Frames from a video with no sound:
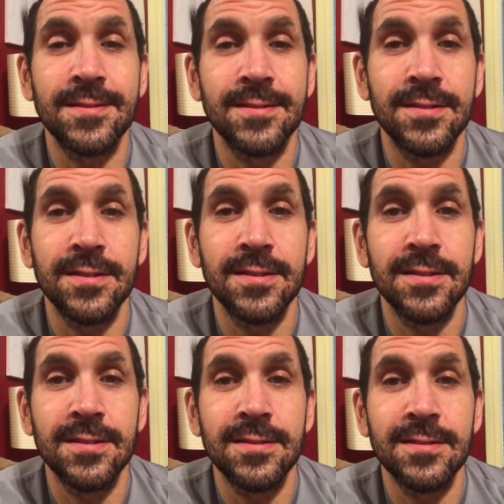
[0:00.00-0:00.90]

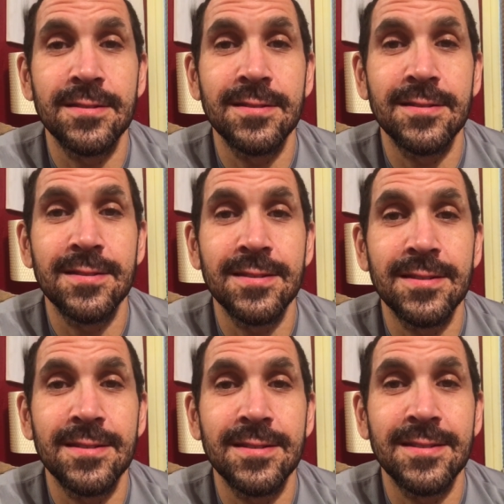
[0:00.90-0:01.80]

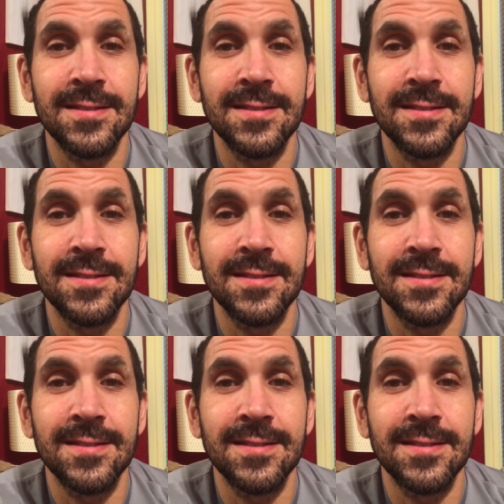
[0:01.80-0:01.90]
[no speech]